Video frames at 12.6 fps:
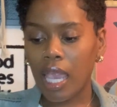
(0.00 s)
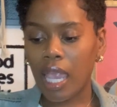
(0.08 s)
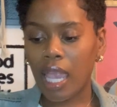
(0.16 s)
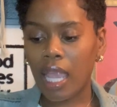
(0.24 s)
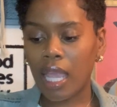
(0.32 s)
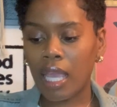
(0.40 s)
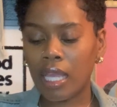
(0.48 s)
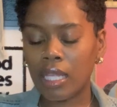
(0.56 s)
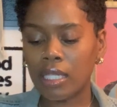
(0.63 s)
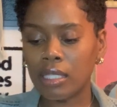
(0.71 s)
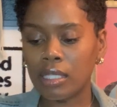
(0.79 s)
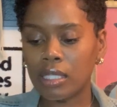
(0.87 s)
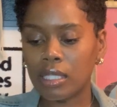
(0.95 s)

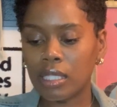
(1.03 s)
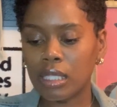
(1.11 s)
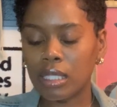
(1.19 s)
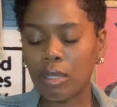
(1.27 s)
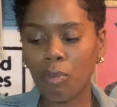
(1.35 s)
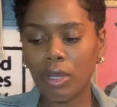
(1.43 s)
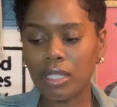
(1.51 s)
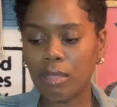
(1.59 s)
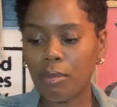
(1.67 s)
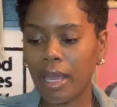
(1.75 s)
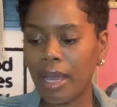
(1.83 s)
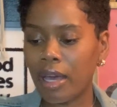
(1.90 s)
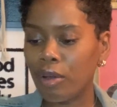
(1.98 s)
and some way
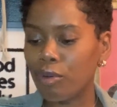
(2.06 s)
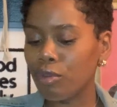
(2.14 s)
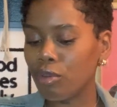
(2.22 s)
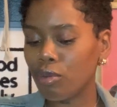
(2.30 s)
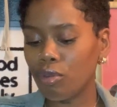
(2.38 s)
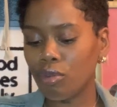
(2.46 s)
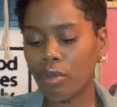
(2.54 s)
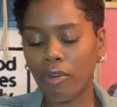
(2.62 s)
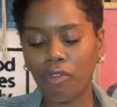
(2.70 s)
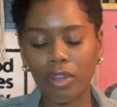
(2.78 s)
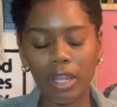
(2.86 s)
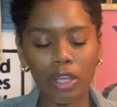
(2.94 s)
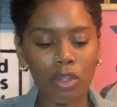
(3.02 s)
somehow you, you don't
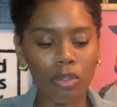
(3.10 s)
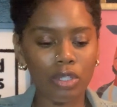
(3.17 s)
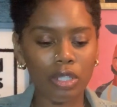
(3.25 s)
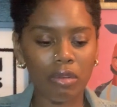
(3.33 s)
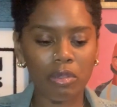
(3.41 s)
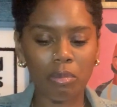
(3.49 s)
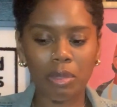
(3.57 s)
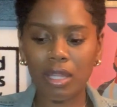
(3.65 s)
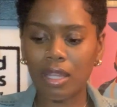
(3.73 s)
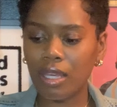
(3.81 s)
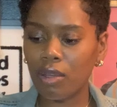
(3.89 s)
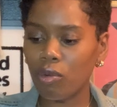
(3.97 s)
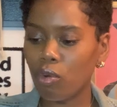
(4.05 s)
feel like you deserve to be
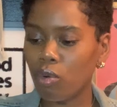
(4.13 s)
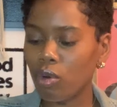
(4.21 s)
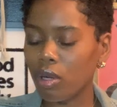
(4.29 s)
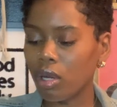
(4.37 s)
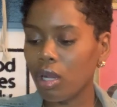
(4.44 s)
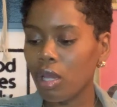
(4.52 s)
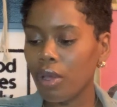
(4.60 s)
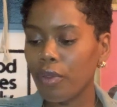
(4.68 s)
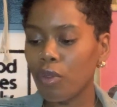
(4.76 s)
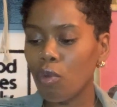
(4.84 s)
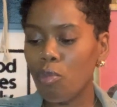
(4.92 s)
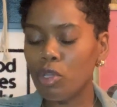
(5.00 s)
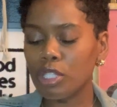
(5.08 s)
there or
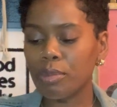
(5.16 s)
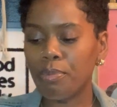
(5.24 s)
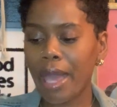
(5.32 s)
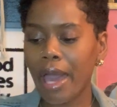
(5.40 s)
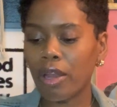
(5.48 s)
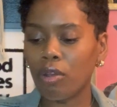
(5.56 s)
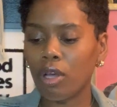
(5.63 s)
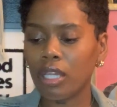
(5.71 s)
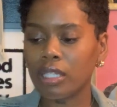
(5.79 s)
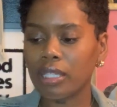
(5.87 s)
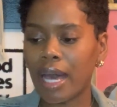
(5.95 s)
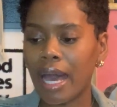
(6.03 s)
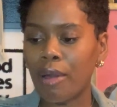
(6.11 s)
you just battle a
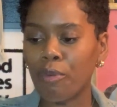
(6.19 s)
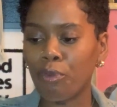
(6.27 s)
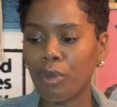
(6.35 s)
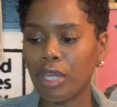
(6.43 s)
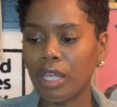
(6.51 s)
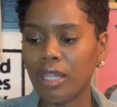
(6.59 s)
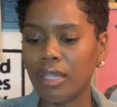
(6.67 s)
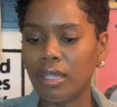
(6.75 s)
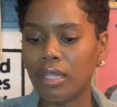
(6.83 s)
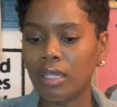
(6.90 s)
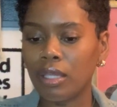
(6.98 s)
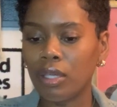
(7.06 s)
lot with